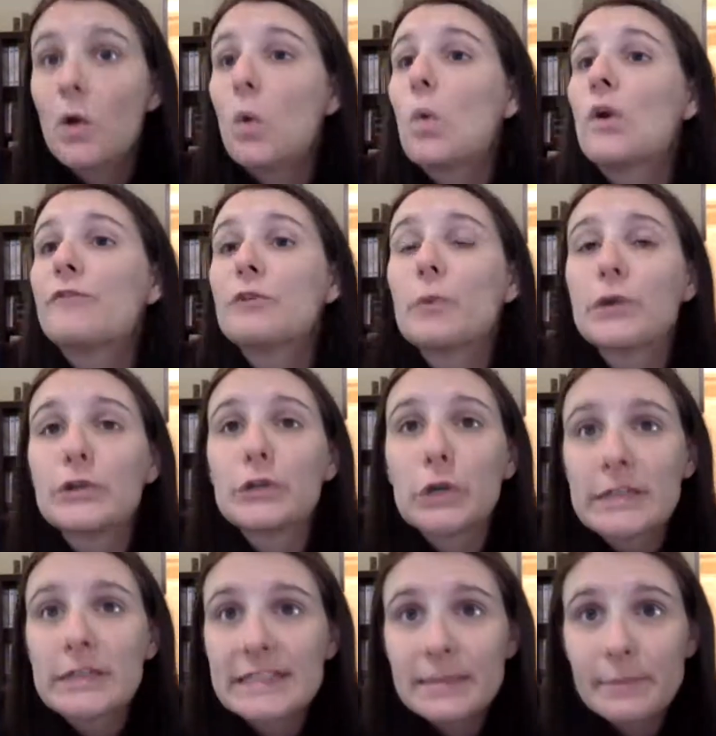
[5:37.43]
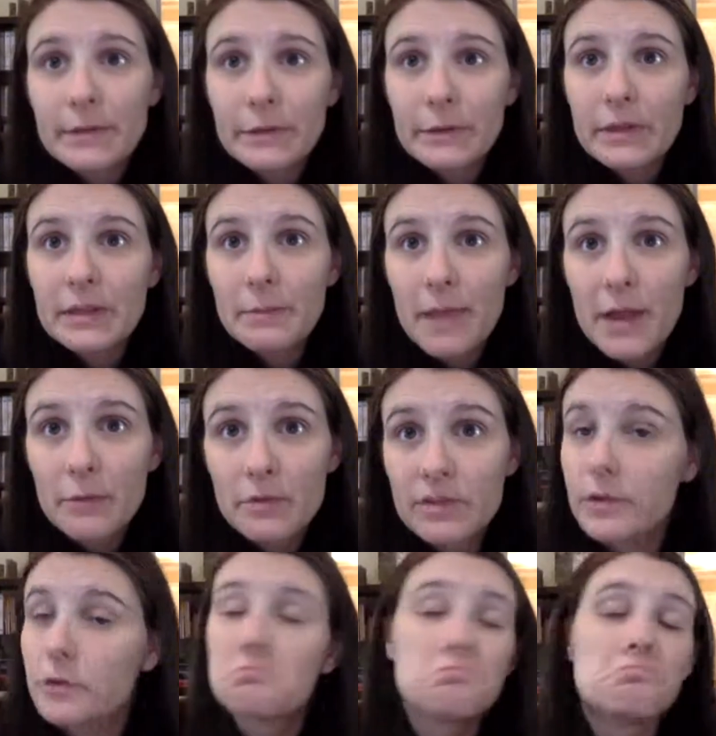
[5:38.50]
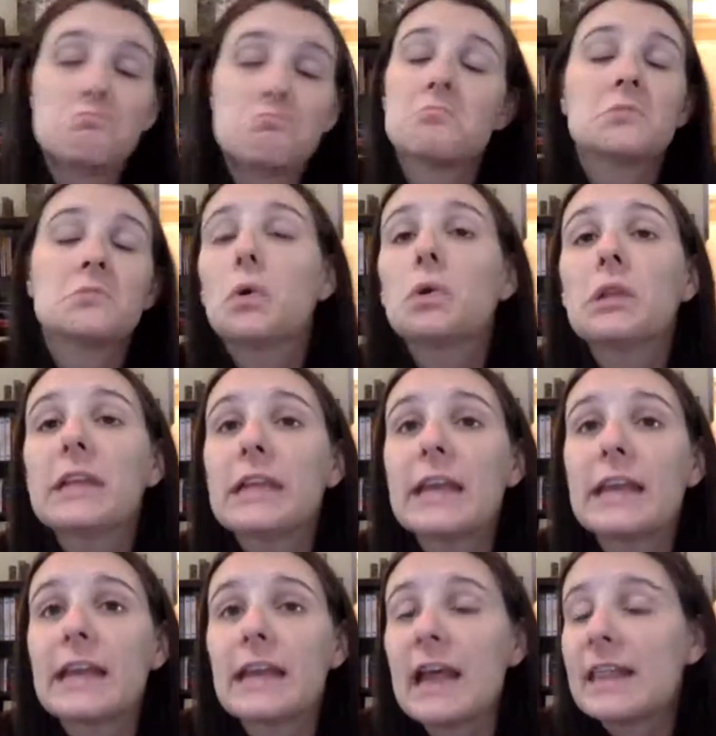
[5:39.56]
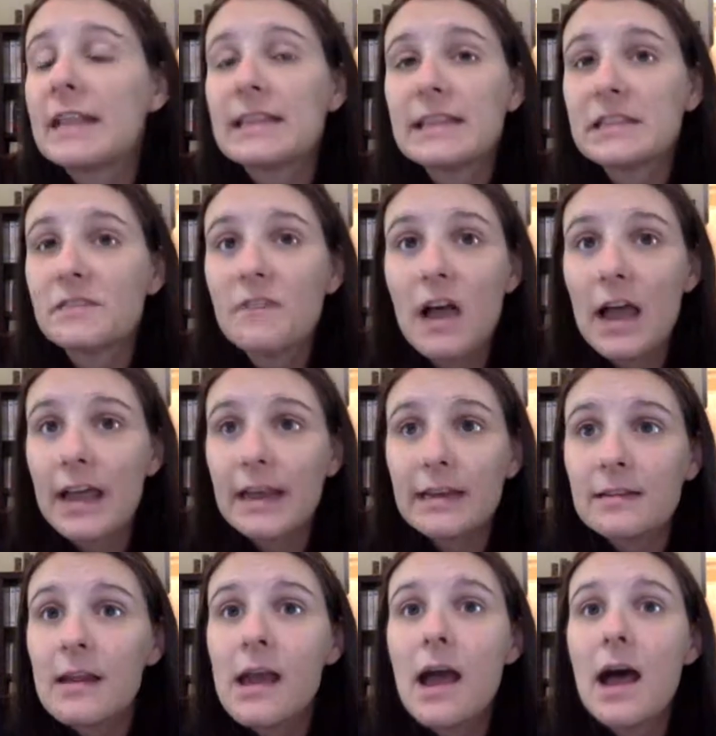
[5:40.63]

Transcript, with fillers: Or if you want your dog to sleep in the, the bed with you, totally get it. I think that's fine.